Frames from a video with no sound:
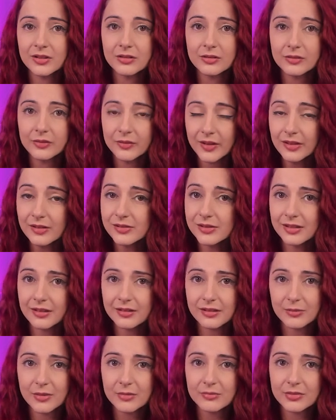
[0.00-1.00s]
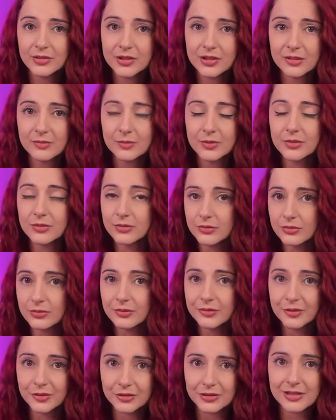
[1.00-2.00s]
you fail to get the membership, you do
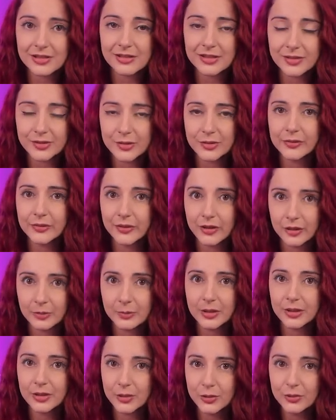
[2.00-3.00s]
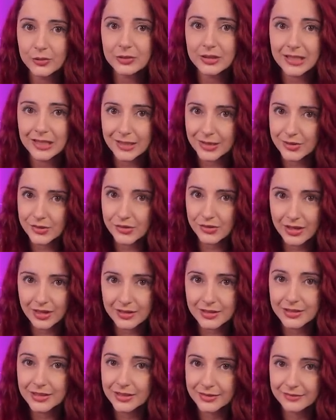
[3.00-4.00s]
of course need to farm a new key to
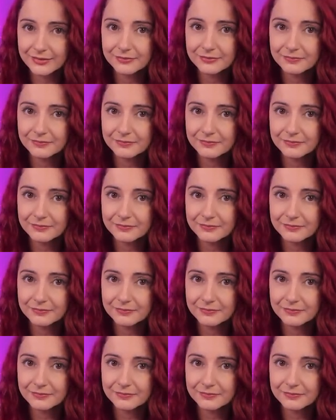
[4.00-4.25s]
hand in.